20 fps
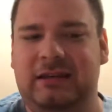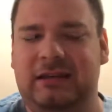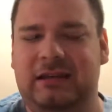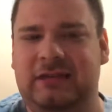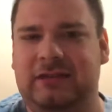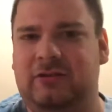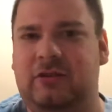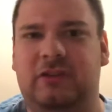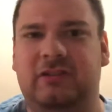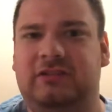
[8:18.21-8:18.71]

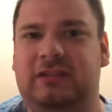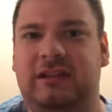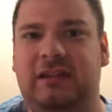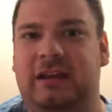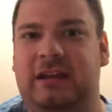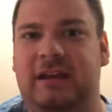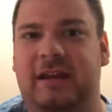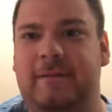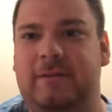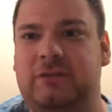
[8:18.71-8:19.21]
As long as they
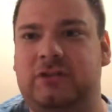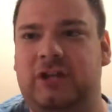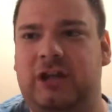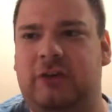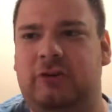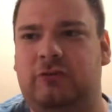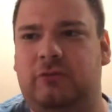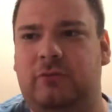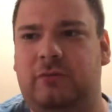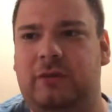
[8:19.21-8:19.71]
didn't have a
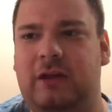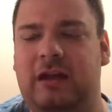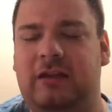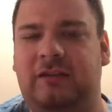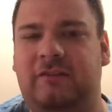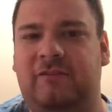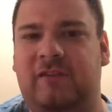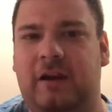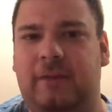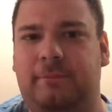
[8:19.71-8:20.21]
challenge where we had
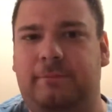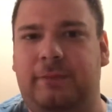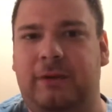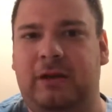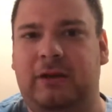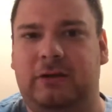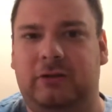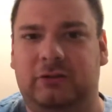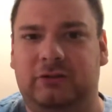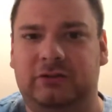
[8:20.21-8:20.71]
to find
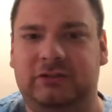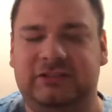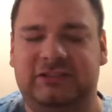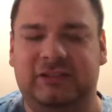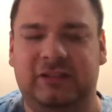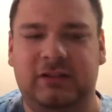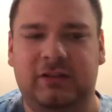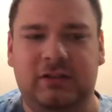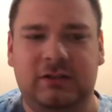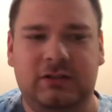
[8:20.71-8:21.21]

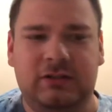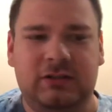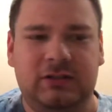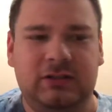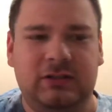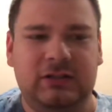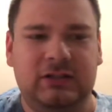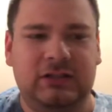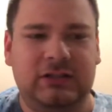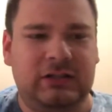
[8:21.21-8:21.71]
pickles.
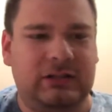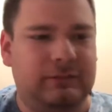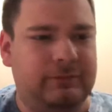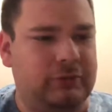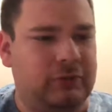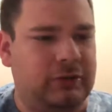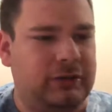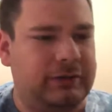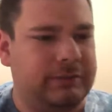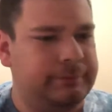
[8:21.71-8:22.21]
Oh
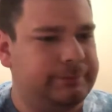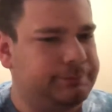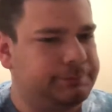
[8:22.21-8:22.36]
boy.